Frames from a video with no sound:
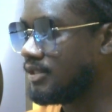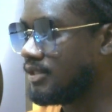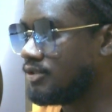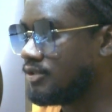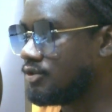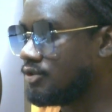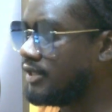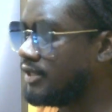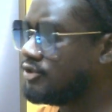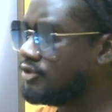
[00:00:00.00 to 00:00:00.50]

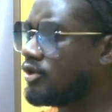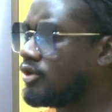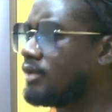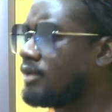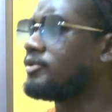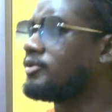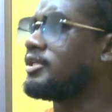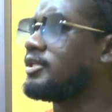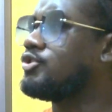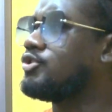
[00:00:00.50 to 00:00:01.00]
So let's talk
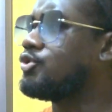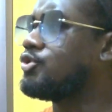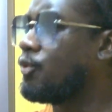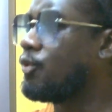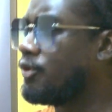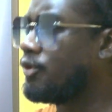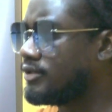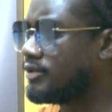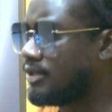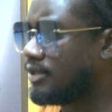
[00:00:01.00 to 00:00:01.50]
about a
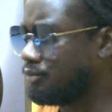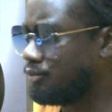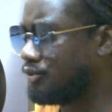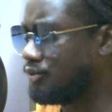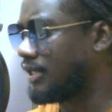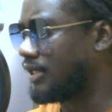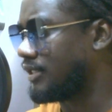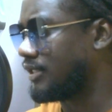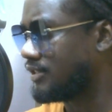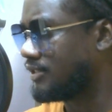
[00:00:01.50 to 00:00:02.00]
Toyota
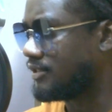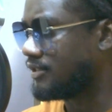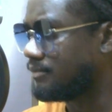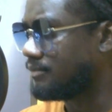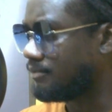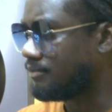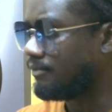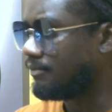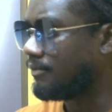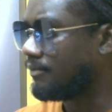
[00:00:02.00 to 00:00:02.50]
Prius.
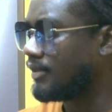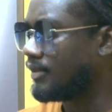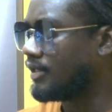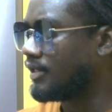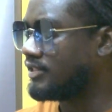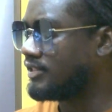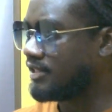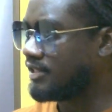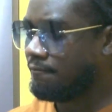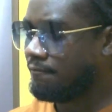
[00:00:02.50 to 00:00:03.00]

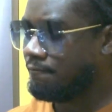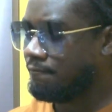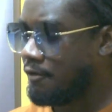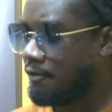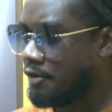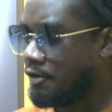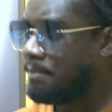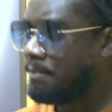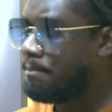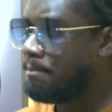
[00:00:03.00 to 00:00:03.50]
It's a
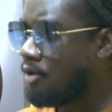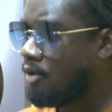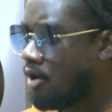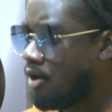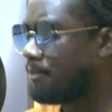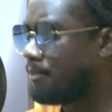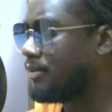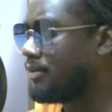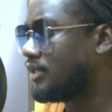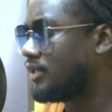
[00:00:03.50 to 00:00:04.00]
very
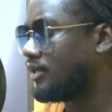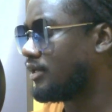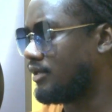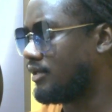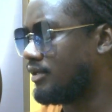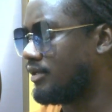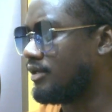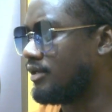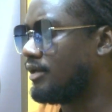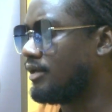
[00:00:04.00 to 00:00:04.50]
popular
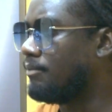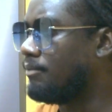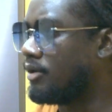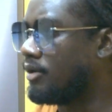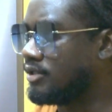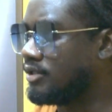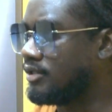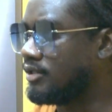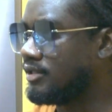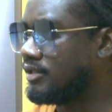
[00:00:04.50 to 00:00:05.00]

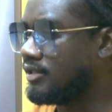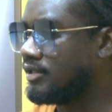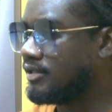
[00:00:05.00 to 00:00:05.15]
model.